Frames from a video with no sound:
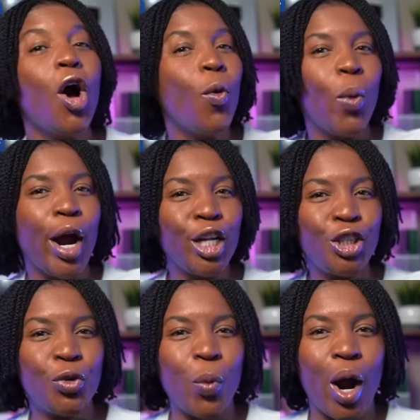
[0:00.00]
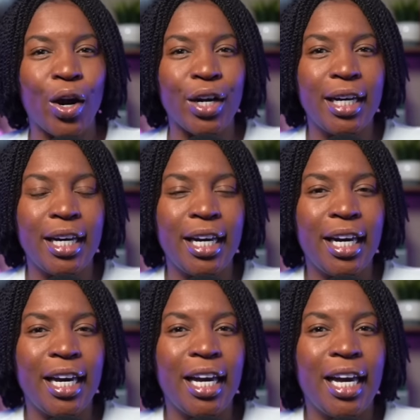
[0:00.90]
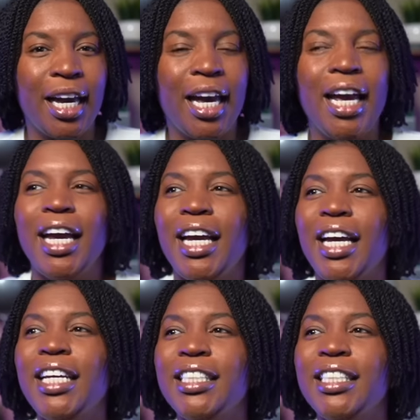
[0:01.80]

oh, where did you work? He